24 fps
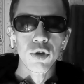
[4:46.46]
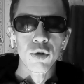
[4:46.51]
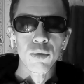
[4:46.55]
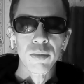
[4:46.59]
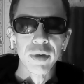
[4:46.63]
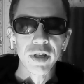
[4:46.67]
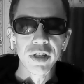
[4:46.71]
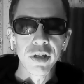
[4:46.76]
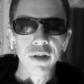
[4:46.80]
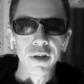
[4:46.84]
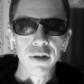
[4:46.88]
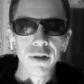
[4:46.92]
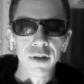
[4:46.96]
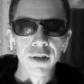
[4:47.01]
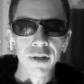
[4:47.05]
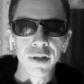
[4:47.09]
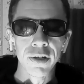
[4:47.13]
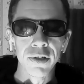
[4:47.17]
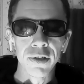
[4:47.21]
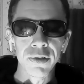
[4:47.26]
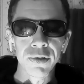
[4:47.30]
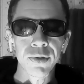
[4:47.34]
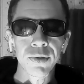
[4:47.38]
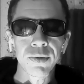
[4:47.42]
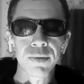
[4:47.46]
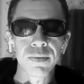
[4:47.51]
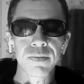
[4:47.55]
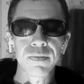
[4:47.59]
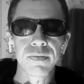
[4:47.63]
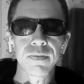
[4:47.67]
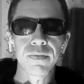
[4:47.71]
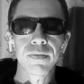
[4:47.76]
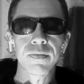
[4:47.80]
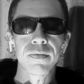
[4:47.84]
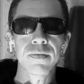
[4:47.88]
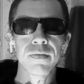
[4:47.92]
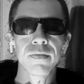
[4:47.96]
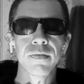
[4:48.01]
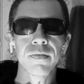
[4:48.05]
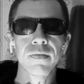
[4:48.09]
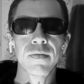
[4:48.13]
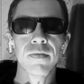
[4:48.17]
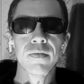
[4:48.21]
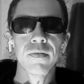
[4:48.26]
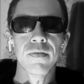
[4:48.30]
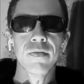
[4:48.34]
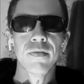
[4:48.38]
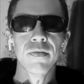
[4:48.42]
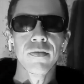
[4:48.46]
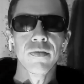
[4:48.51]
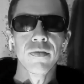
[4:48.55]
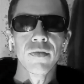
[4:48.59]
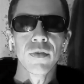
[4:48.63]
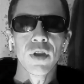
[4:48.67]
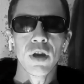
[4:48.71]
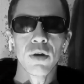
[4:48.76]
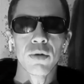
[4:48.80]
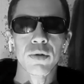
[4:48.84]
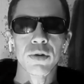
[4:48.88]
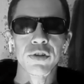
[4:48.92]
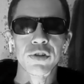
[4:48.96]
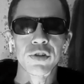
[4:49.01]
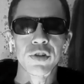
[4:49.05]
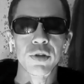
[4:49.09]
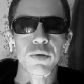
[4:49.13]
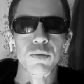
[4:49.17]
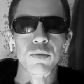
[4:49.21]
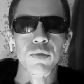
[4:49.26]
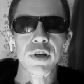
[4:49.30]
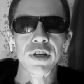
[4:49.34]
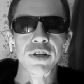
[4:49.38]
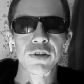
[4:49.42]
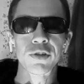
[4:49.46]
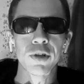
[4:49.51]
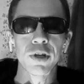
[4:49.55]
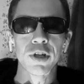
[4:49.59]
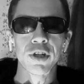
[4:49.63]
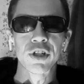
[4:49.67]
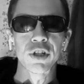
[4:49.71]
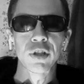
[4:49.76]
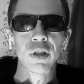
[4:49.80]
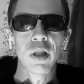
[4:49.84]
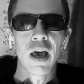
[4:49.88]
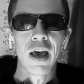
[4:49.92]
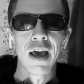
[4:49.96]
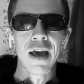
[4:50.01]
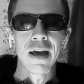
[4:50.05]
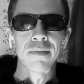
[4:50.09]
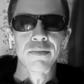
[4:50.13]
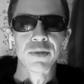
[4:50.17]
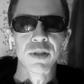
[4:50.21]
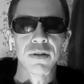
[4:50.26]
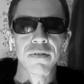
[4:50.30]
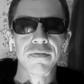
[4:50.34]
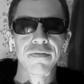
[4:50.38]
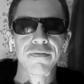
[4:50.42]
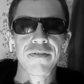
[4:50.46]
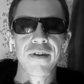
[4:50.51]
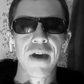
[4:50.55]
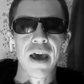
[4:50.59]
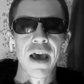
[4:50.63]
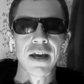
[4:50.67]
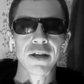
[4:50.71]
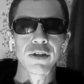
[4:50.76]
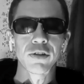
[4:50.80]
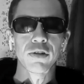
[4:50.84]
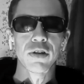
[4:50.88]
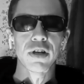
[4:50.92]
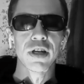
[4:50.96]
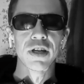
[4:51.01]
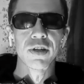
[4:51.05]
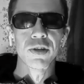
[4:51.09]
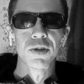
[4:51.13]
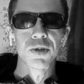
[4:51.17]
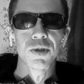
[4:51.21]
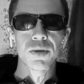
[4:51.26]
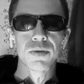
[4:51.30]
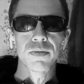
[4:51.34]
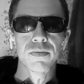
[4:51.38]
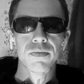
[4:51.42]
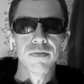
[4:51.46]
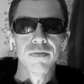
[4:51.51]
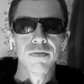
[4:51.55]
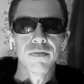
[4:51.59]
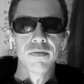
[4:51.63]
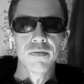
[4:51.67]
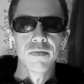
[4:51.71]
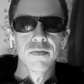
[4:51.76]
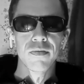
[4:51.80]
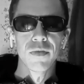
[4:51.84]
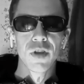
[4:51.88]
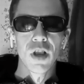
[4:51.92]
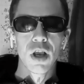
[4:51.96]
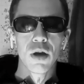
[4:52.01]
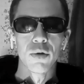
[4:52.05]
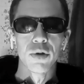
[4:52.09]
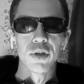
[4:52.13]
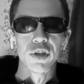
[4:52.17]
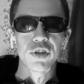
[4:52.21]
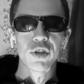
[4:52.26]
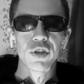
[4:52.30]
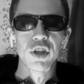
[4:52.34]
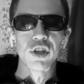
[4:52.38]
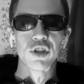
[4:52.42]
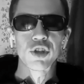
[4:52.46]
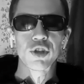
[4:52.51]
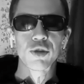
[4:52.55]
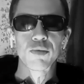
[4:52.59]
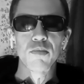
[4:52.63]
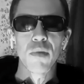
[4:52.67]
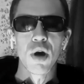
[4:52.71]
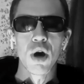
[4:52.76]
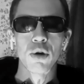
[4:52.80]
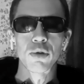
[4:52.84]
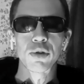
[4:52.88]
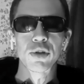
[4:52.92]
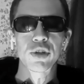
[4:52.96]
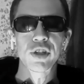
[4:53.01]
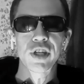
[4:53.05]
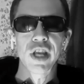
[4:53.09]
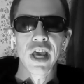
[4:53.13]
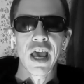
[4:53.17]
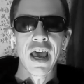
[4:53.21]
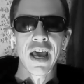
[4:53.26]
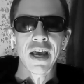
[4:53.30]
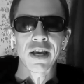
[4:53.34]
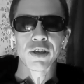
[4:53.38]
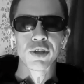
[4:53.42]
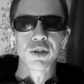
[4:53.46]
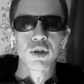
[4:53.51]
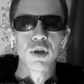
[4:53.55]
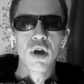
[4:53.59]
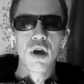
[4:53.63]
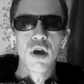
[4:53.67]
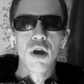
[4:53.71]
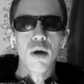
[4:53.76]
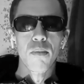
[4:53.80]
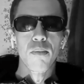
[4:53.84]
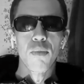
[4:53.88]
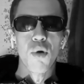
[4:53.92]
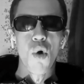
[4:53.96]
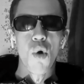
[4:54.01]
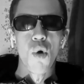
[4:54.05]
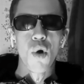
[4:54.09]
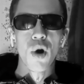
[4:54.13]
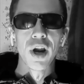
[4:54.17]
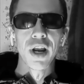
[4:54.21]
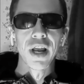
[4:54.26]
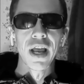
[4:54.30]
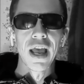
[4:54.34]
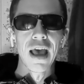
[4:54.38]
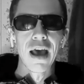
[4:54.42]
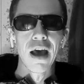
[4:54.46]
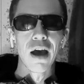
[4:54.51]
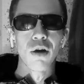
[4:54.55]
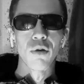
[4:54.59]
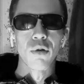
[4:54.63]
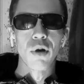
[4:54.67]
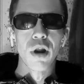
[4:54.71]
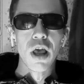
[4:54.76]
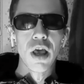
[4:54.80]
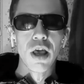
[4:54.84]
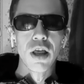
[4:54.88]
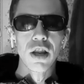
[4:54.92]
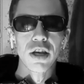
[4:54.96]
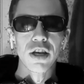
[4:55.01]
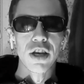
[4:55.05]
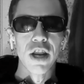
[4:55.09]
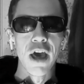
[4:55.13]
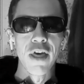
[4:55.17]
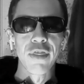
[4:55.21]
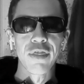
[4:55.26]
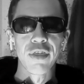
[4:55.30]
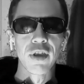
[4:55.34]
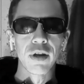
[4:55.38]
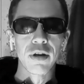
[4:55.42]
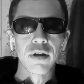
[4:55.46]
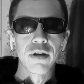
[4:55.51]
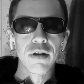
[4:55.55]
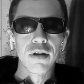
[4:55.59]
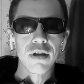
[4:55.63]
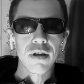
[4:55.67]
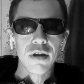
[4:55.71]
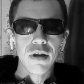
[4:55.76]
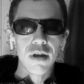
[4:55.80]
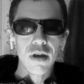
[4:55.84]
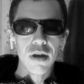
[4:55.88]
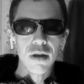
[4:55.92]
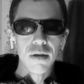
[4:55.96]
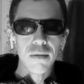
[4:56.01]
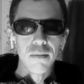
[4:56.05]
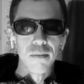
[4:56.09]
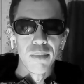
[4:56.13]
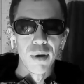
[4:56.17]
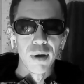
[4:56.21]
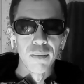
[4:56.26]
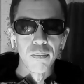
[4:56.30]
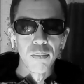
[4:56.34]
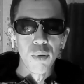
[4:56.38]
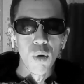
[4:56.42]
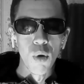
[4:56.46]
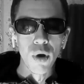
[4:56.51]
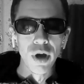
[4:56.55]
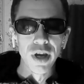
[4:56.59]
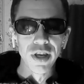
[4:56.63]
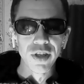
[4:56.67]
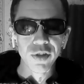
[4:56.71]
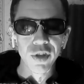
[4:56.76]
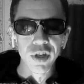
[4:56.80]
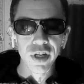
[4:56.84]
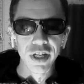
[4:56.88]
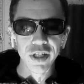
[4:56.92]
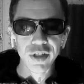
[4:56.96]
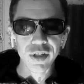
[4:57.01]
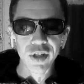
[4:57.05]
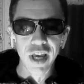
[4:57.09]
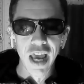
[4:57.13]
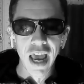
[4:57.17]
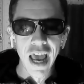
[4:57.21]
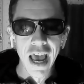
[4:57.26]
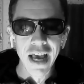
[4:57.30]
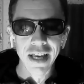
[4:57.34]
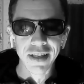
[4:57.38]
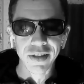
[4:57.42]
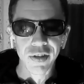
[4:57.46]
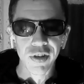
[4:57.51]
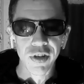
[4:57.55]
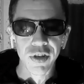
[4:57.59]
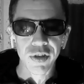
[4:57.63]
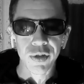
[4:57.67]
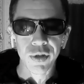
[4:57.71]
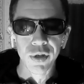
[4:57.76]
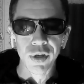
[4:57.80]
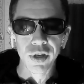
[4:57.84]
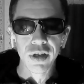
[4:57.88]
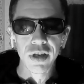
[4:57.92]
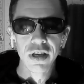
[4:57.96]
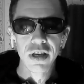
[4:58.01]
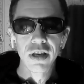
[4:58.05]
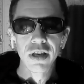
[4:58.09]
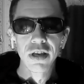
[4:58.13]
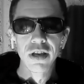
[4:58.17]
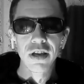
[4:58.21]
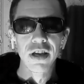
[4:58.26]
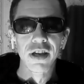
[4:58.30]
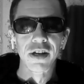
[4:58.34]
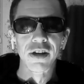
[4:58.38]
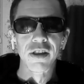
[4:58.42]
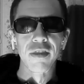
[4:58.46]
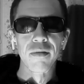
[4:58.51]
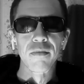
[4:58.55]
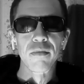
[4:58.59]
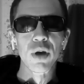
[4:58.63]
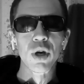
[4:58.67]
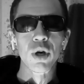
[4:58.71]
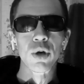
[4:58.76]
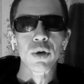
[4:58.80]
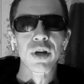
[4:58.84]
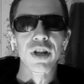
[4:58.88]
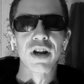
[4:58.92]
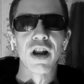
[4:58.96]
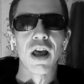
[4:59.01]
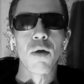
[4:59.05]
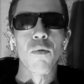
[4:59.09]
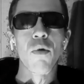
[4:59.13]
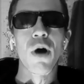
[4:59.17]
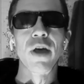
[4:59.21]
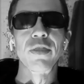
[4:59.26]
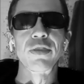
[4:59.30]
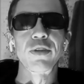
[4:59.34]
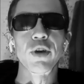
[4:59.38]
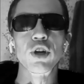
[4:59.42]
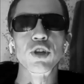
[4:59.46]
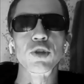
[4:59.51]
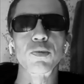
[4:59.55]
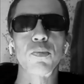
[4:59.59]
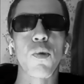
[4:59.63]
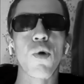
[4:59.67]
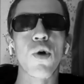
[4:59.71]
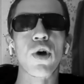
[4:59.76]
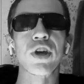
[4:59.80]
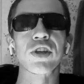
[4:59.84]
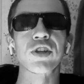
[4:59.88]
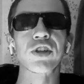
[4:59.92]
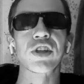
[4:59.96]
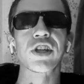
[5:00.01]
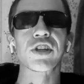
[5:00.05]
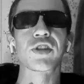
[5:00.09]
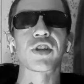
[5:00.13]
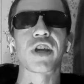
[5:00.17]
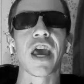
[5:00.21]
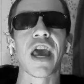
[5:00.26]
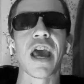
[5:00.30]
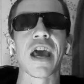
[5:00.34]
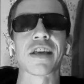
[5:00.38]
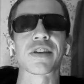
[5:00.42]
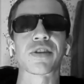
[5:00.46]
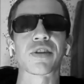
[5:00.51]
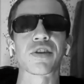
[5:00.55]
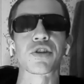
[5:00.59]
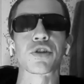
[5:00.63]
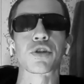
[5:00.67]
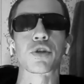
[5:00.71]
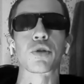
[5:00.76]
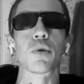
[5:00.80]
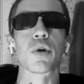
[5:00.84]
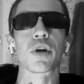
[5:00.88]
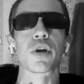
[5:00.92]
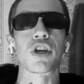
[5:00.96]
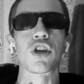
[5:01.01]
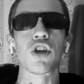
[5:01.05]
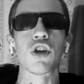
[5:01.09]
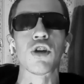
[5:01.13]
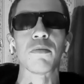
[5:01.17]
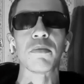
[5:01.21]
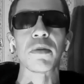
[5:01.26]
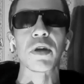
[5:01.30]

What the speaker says: new materials. I want to see research labs and factories. I want to see smokestacks pouring out nothing but poisonous gases into the moon, and I want those poisonous gases to